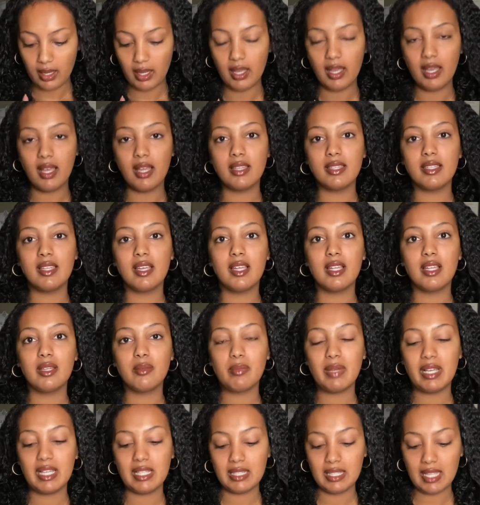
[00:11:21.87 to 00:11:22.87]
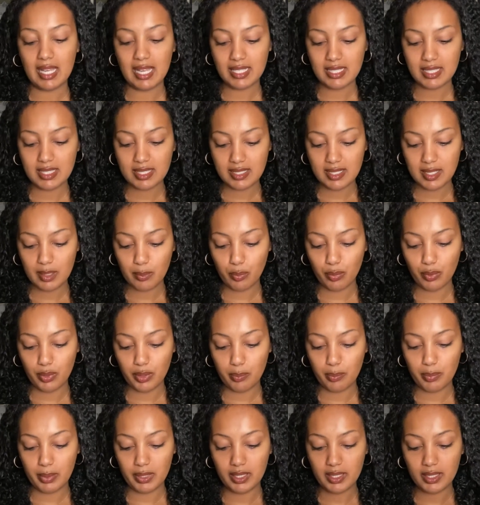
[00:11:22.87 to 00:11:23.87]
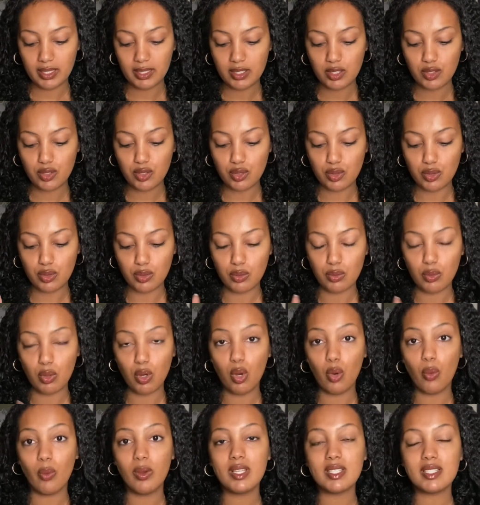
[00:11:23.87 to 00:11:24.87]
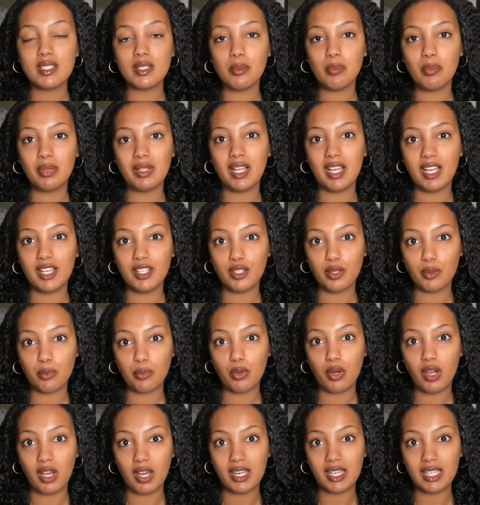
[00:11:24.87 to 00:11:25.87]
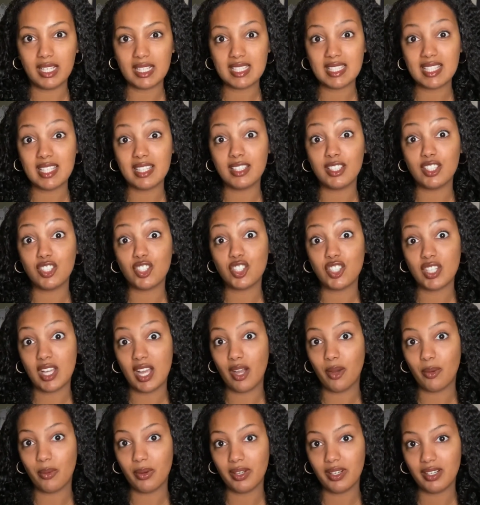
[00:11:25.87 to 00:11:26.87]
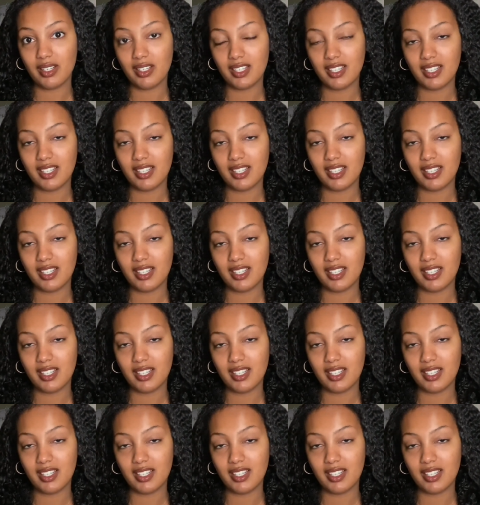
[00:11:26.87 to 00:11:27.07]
And then my last tip would be to always apply your products in the shower.